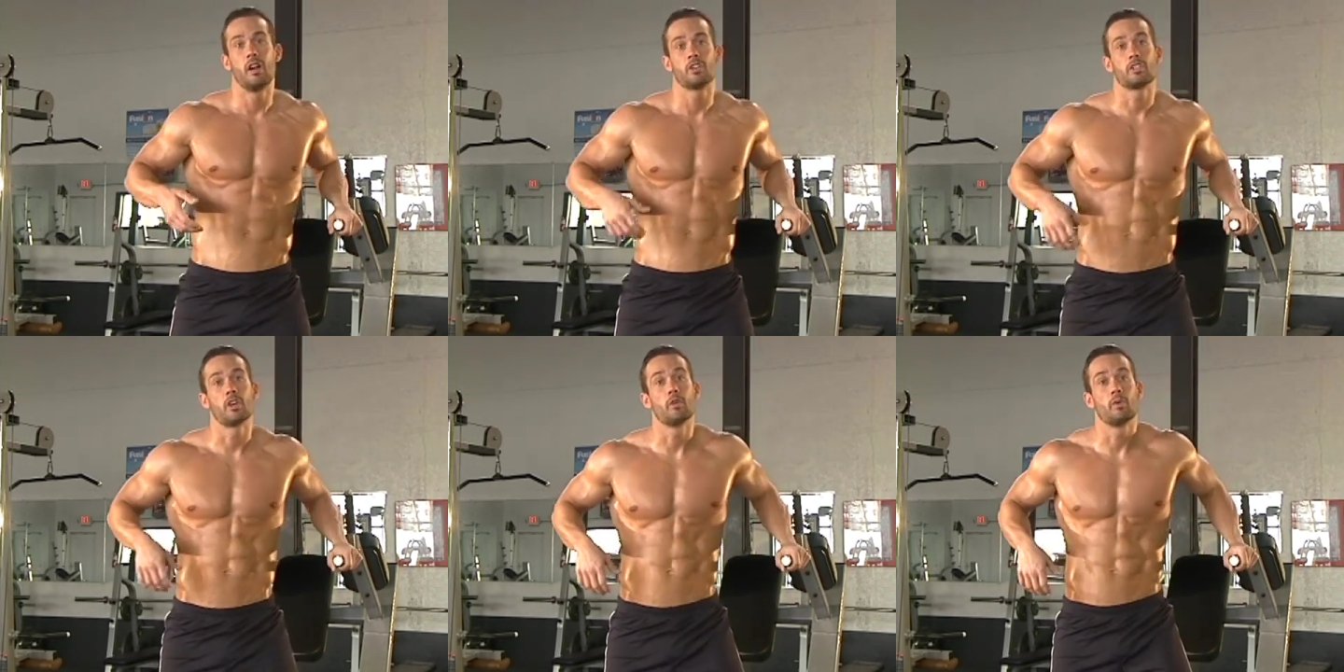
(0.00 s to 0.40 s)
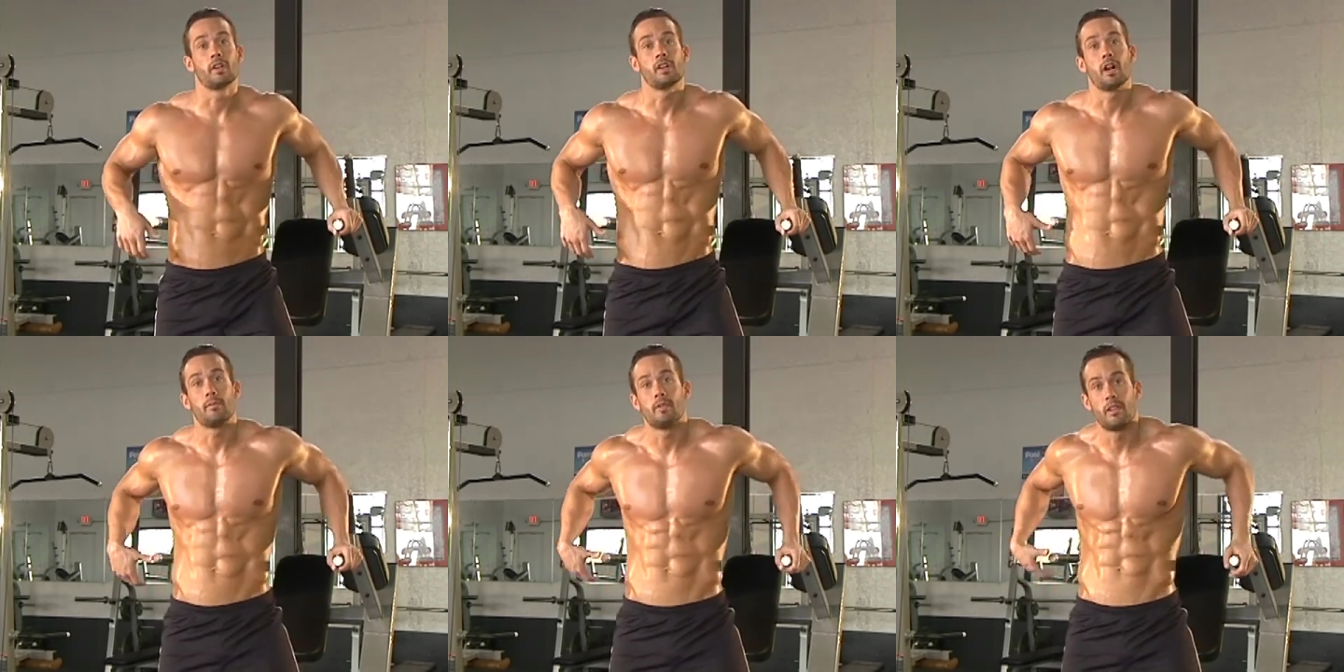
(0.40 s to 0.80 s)
Show you what
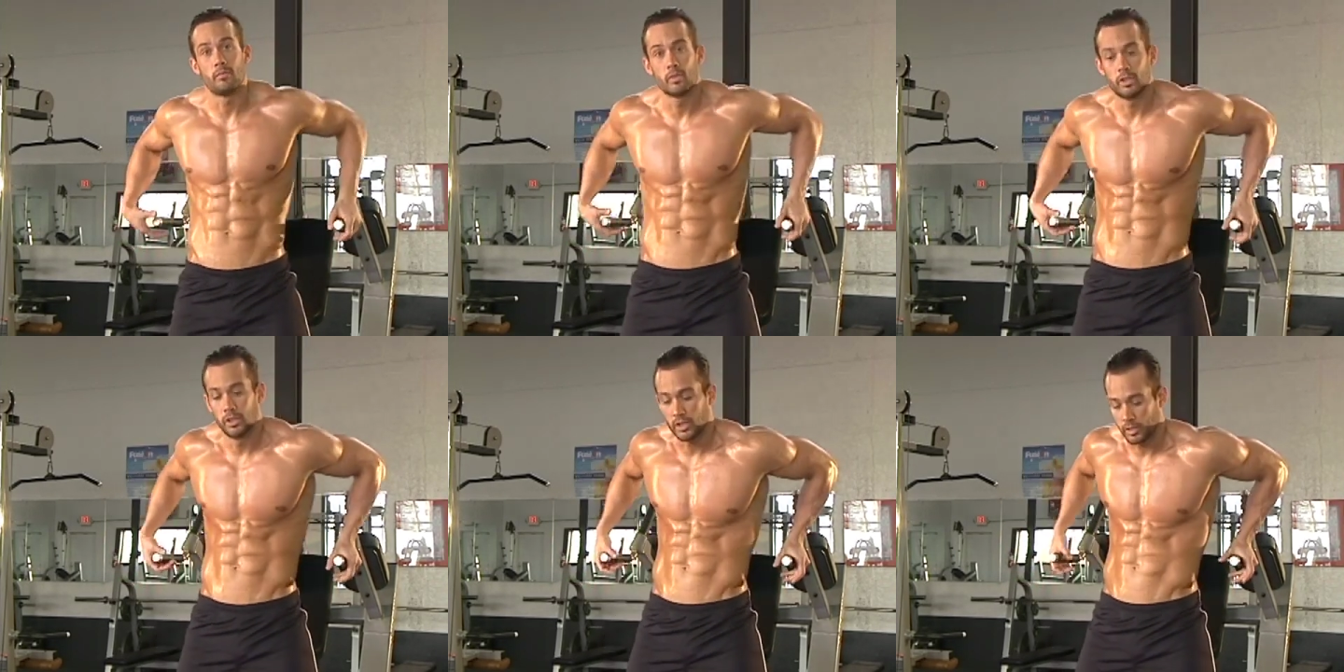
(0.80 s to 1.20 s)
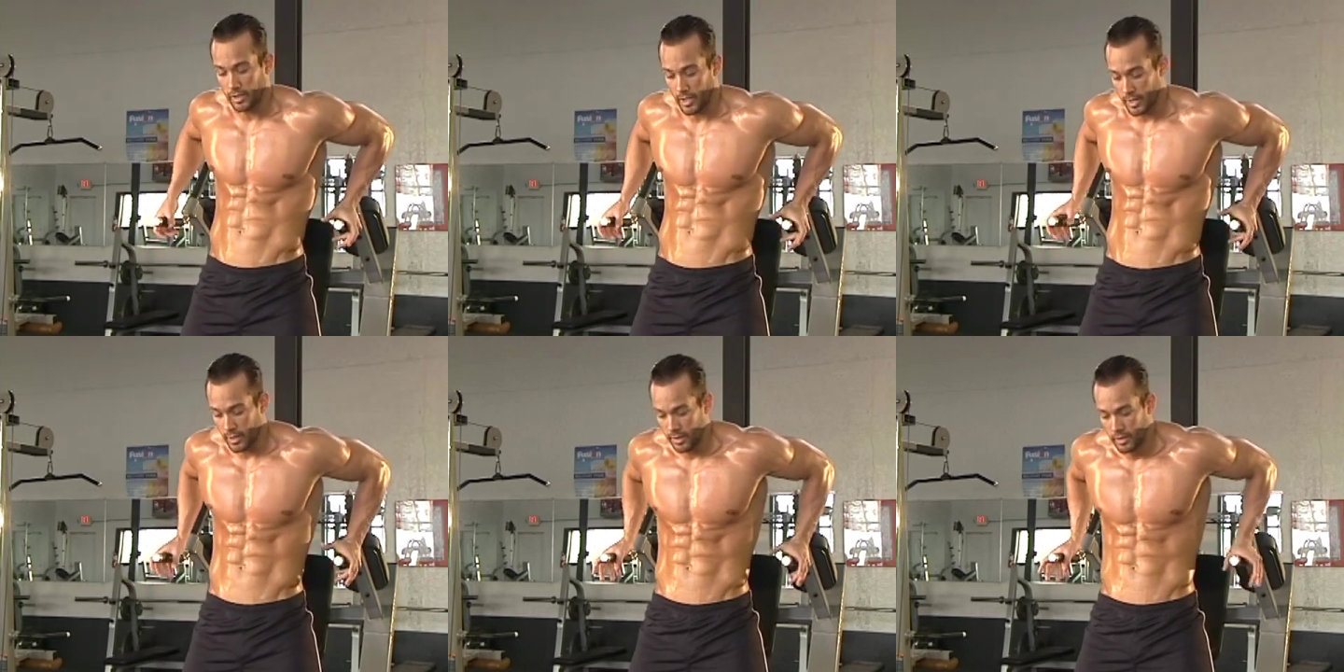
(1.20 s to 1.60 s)
a couple of them would look
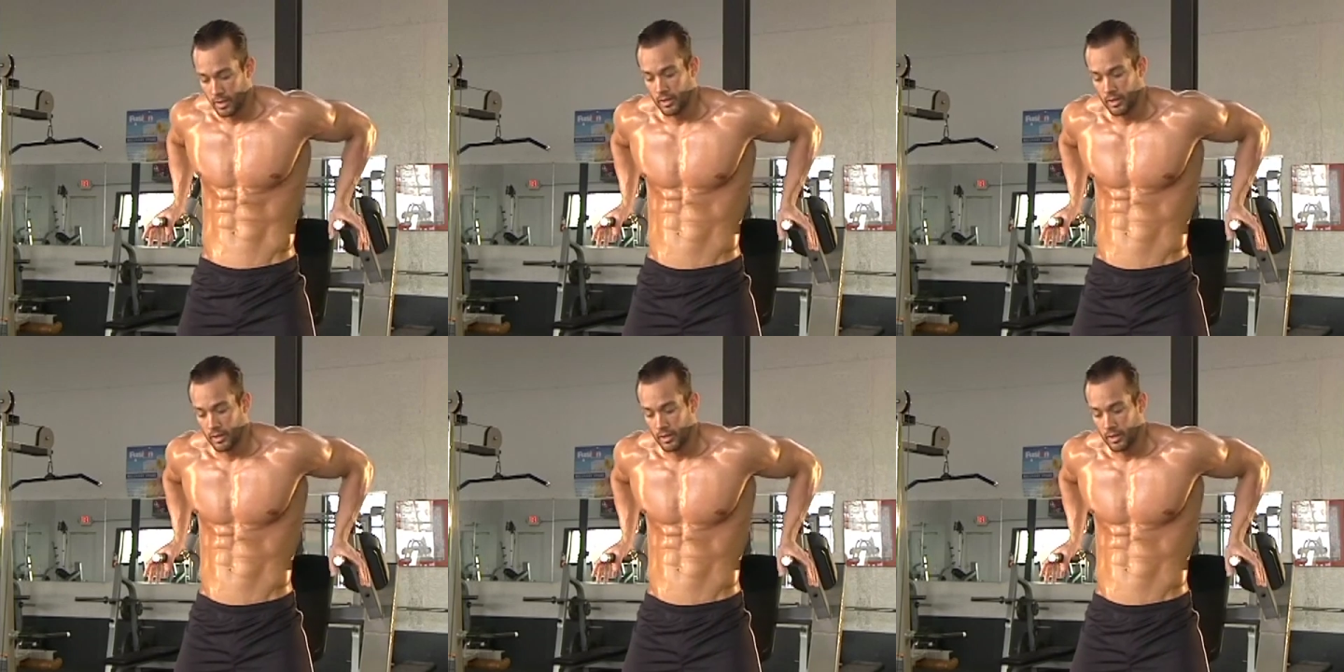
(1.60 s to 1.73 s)
like.